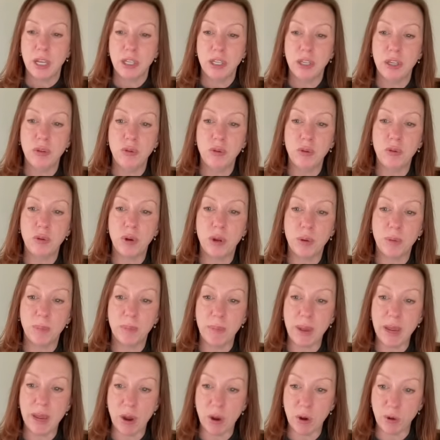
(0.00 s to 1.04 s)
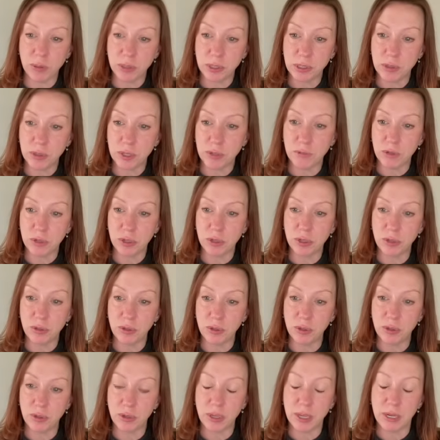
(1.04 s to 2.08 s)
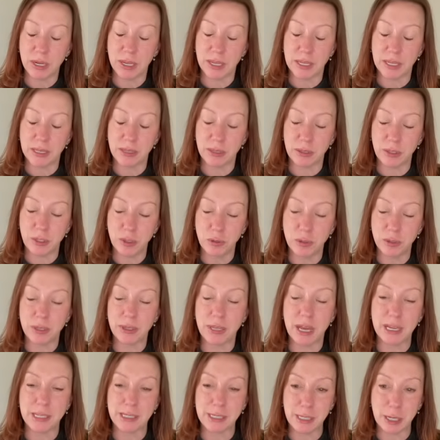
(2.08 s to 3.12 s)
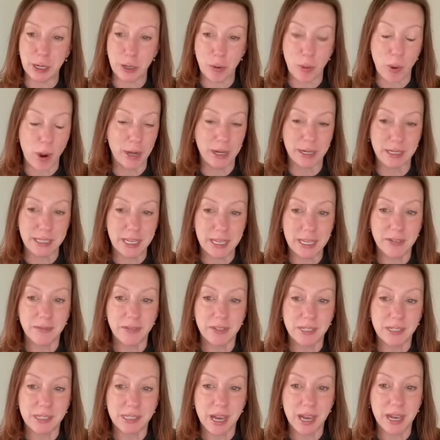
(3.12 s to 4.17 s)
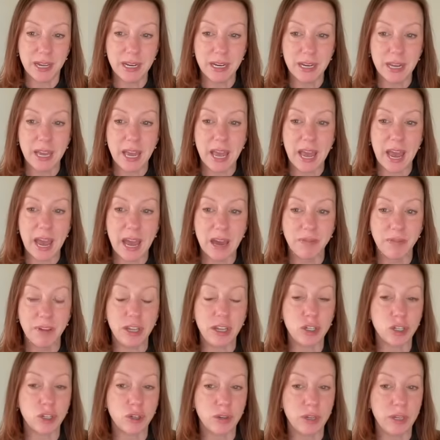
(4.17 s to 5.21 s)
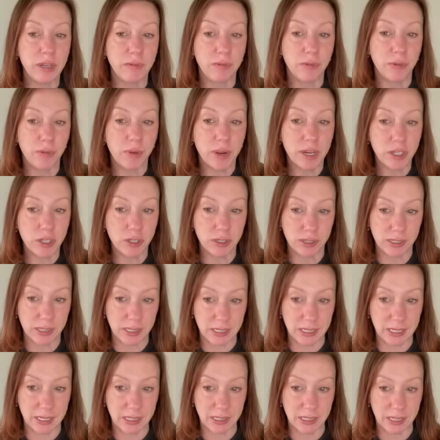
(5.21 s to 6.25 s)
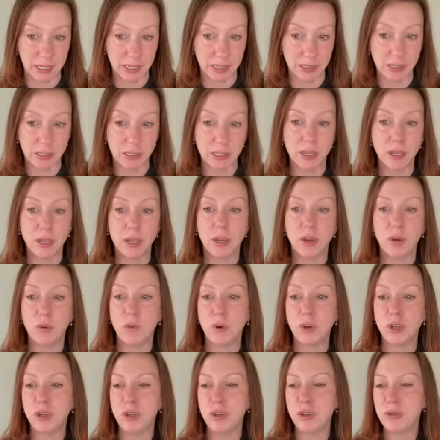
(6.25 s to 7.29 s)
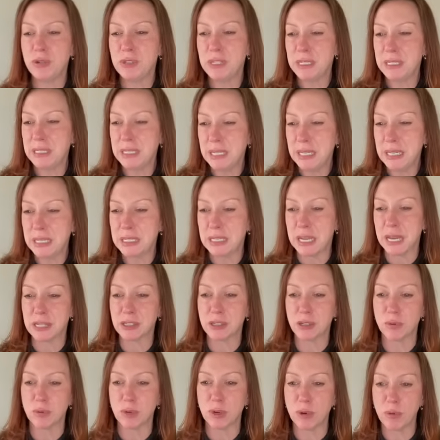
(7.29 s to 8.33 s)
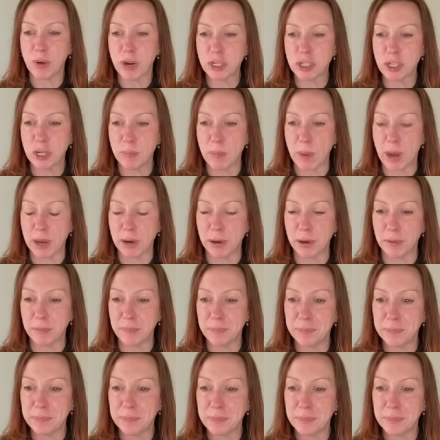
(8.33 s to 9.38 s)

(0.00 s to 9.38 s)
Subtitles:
You may also, if you're utilizing a quantitative design, have inferential statistics, where you're using t-test or regression model.